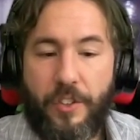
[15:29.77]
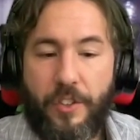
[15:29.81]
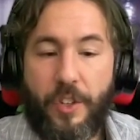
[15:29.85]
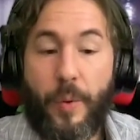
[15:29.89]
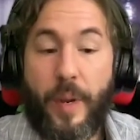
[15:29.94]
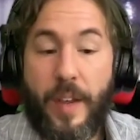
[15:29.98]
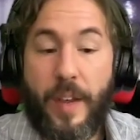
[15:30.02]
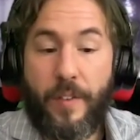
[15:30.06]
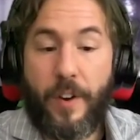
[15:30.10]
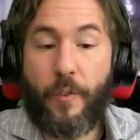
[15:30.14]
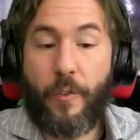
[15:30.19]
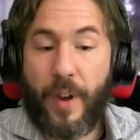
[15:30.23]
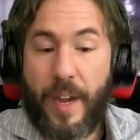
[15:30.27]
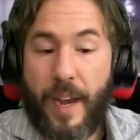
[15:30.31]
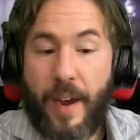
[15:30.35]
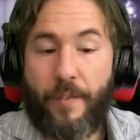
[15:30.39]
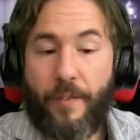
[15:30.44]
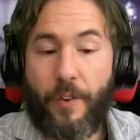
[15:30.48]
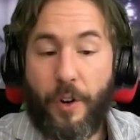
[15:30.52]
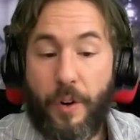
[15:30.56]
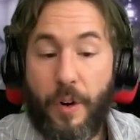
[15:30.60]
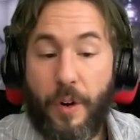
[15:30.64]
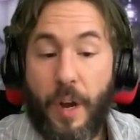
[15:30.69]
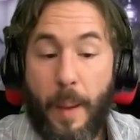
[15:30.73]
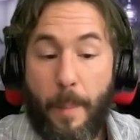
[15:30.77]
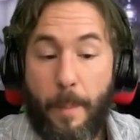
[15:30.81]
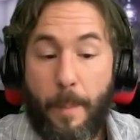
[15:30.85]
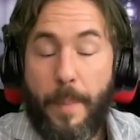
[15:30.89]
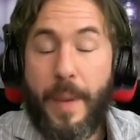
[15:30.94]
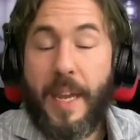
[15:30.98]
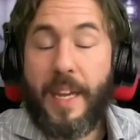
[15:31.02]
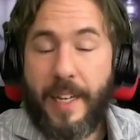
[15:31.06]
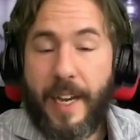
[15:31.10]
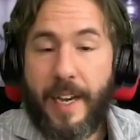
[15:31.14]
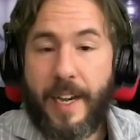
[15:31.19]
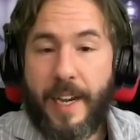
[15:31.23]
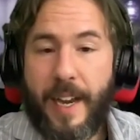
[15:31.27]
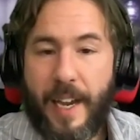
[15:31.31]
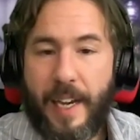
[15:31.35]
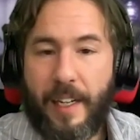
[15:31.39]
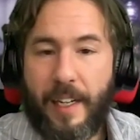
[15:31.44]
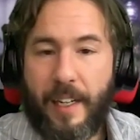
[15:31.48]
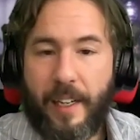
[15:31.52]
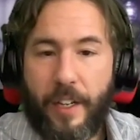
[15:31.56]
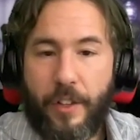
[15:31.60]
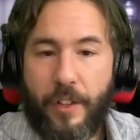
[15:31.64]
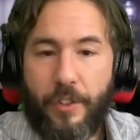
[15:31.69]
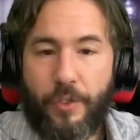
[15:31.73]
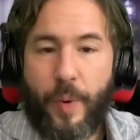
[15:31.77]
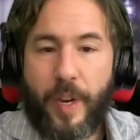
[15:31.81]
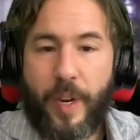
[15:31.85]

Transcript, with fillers: So even if we never meet any aliens,